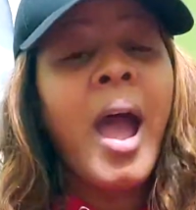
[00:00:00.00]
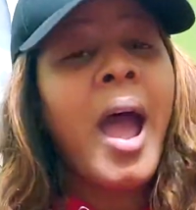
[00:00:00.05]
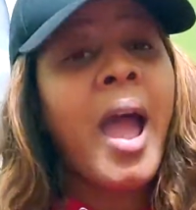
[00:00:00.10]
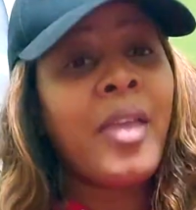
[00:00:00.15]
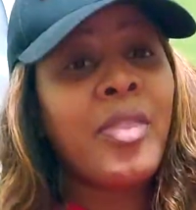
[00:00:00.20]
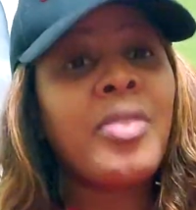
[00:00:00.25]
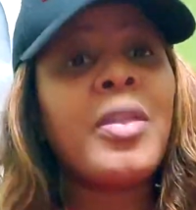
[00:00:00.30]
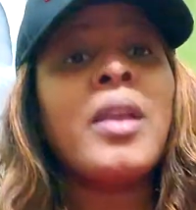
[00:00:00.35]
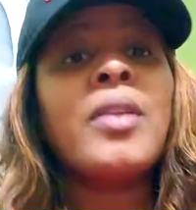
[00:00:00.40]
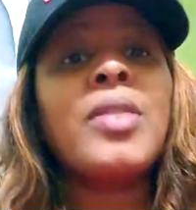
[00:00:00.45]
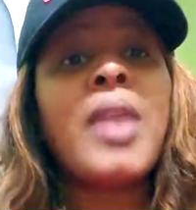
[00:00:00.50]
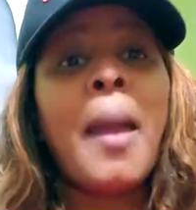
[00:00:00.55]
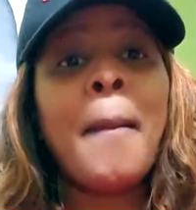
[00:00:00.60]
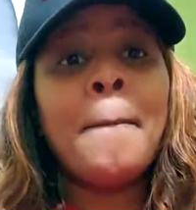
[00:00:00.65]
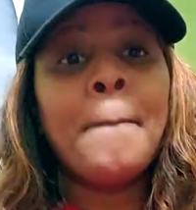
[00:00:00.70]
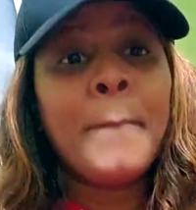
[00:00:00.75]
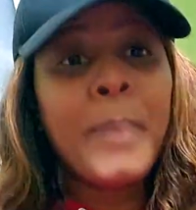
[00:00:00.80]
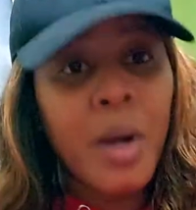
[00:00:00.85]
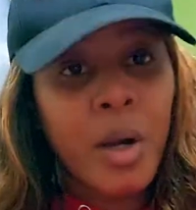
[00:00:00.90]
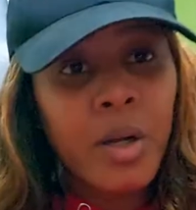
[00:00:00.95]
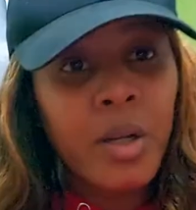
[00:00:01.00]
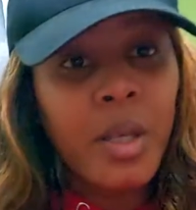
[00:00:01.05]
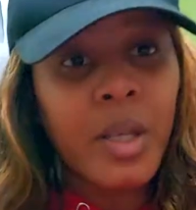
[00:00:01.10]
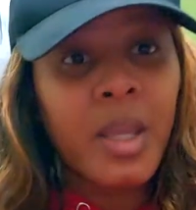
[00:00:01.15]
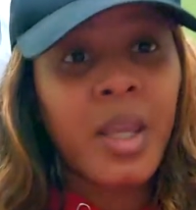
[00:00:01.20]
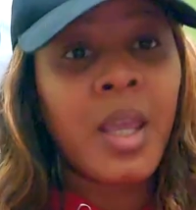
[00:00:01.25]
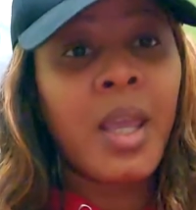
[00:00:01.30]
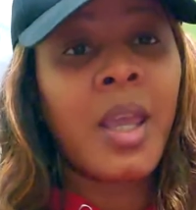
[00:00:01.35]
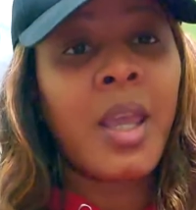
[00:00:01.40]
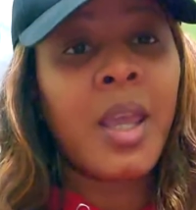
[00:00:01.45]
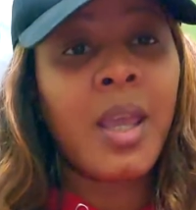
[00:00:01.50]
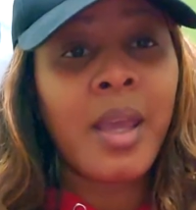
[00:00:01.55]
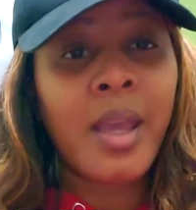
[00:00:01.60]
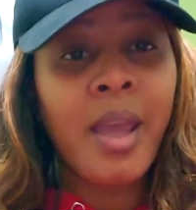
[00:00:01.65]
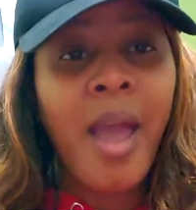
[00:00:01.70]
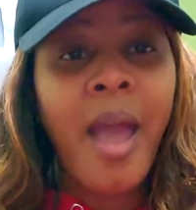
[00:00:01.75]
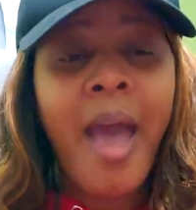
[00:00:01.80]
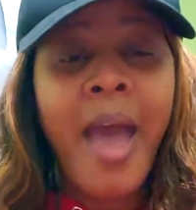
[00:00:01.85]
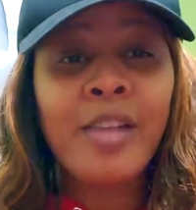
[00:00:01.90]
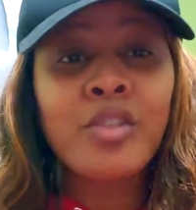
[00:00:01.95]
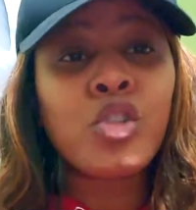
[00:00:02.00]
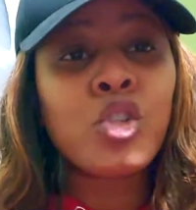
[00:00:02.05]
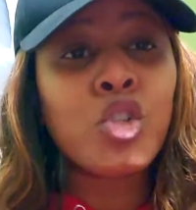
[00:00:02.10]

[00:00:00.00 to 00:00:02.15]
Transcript: I think that Burger King has